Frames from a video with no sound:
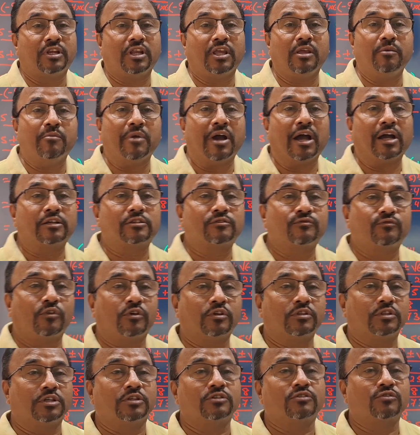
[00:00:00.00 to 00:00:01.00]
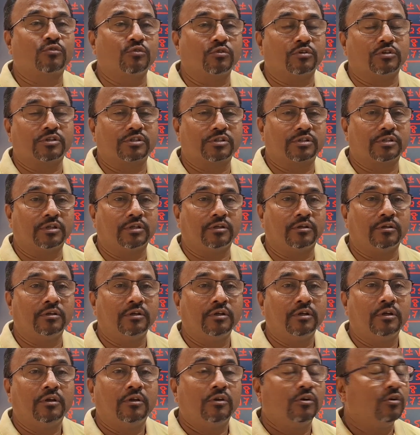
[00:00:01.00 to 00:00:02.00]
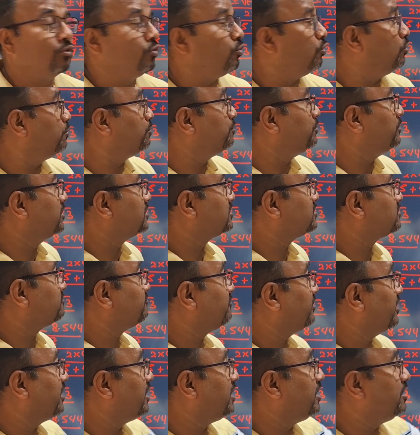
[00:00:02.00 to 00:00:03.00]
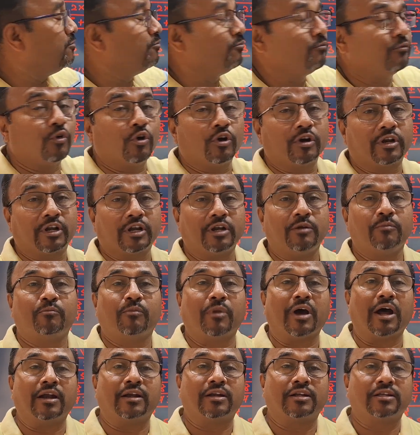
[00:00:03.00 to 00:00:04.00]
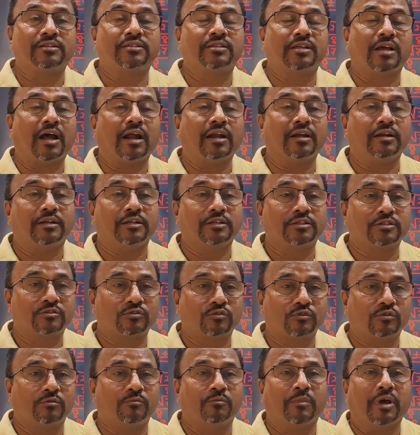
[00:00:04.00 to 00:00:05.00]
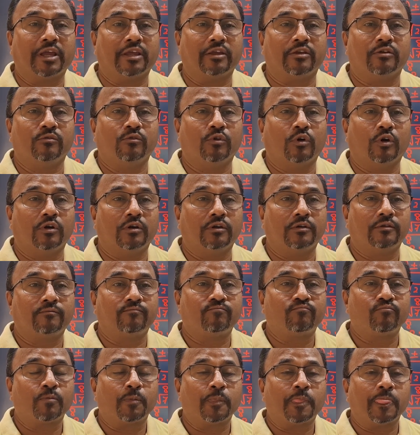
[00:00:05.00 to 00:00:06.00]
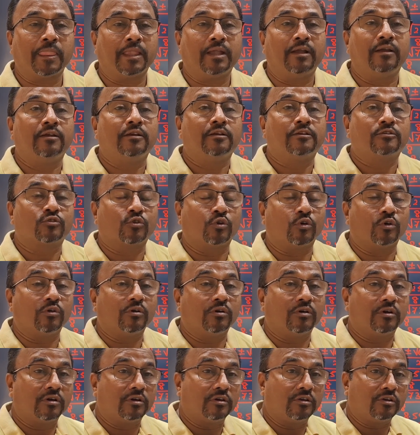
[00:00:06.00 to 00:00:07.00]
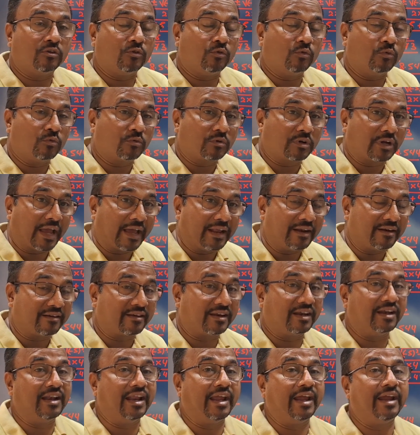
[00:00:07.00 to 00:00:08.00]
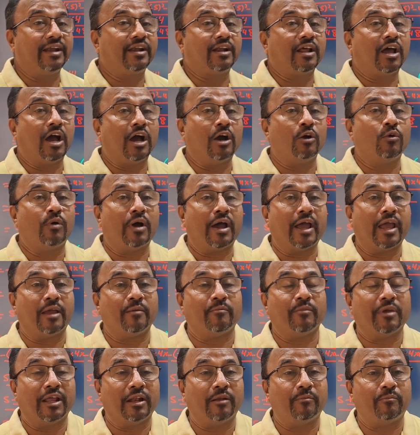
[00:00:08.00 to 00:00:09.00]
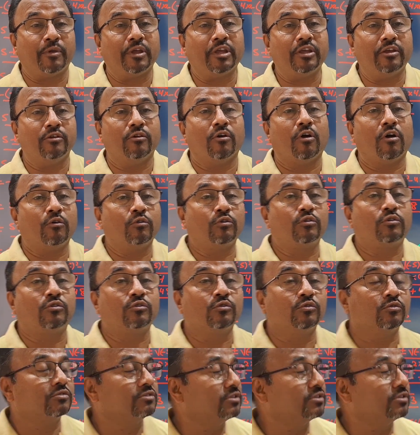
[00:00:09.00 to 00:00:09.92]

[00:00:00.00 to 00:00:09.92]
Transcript: 3 marks for this question. Hope this very important part is understood by you all. So you can relate how I am helping you out to